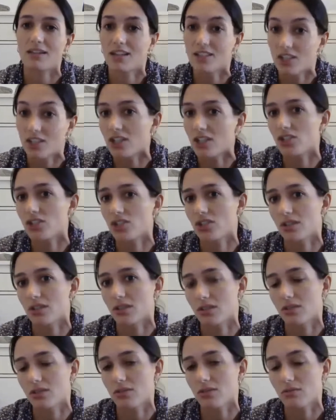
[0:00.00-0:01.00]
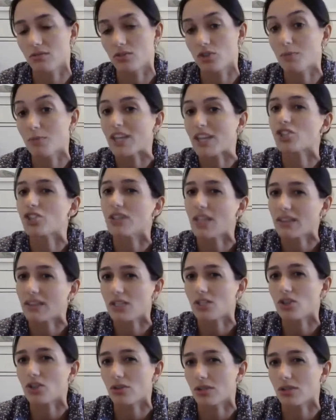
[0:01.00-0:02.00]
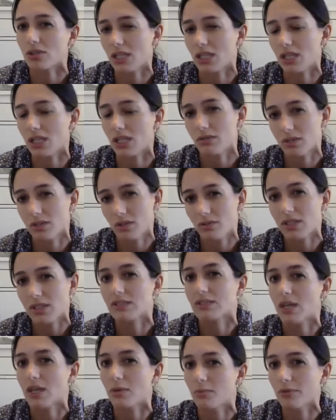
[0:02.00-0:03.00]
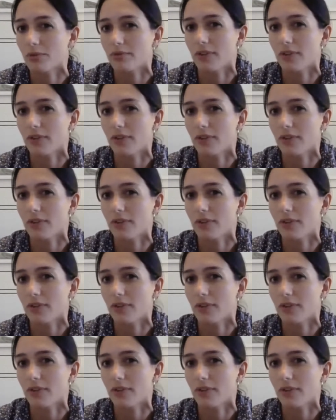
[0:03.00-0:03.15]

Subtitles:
nurtured to make sure that this continues, now this type of